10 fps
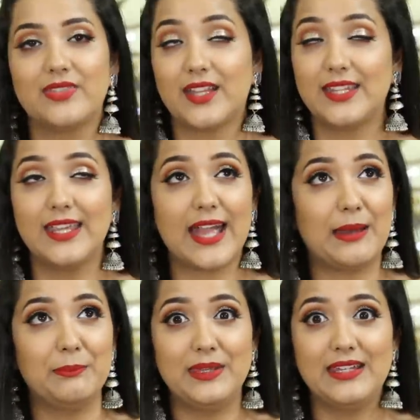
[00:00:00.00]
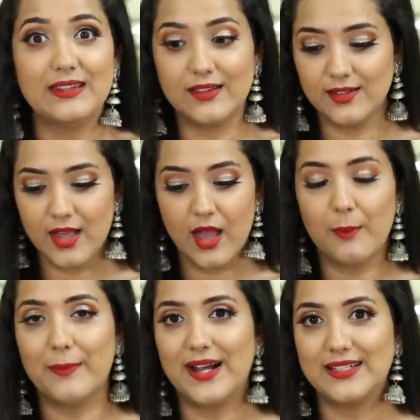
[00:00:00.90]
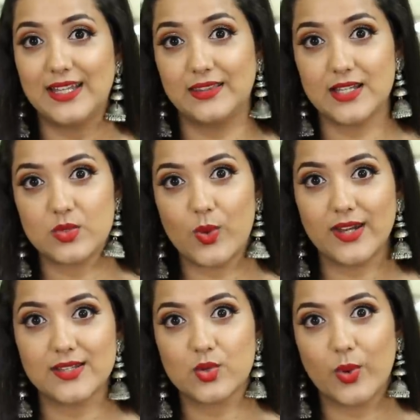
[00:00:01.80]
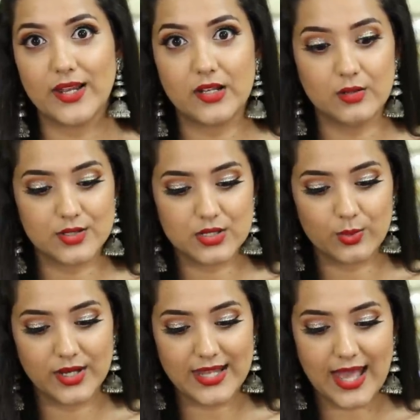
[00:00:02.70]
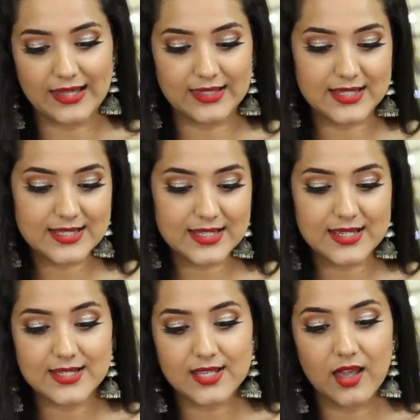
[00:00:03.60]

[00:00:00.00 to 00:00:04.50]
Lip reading: Nothing can beat it, but this one is quite close to it, and this is